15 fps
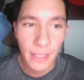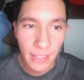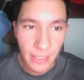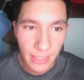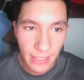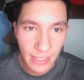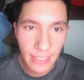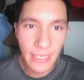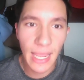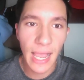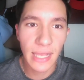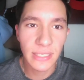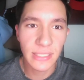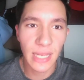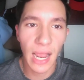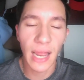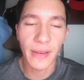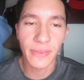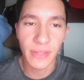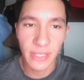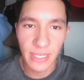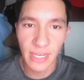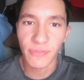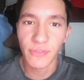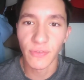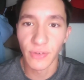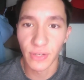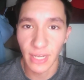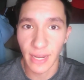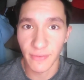he has gotten the gift of
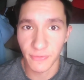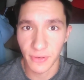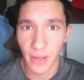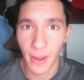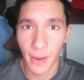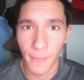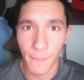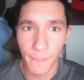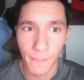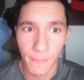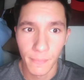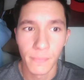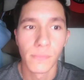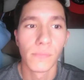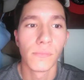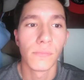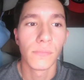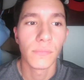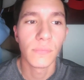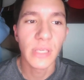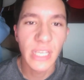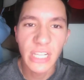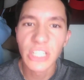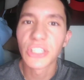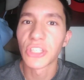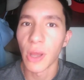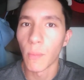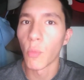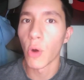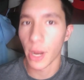a lifetime in
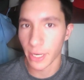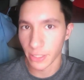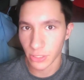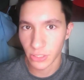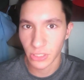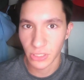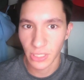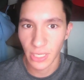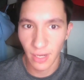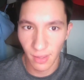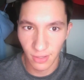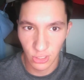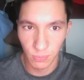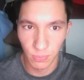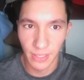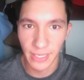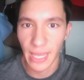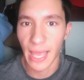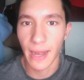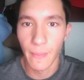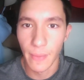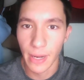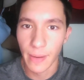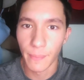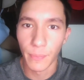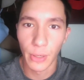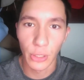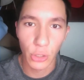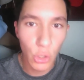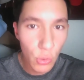some ways, and I'll explain that in a minute.
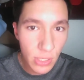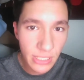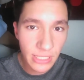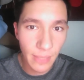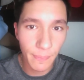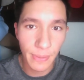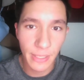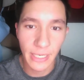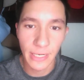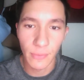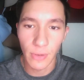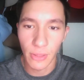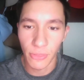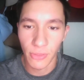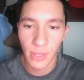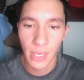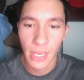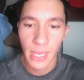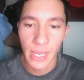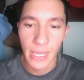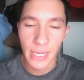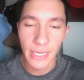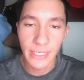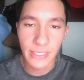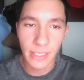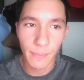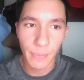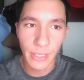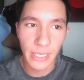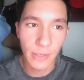But who he's competing with, he's
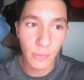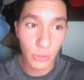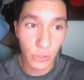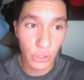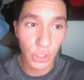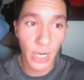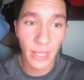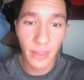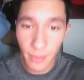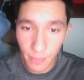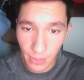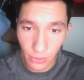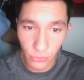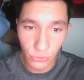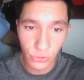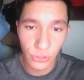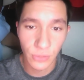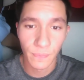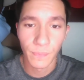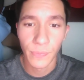competing with Jalen Mills,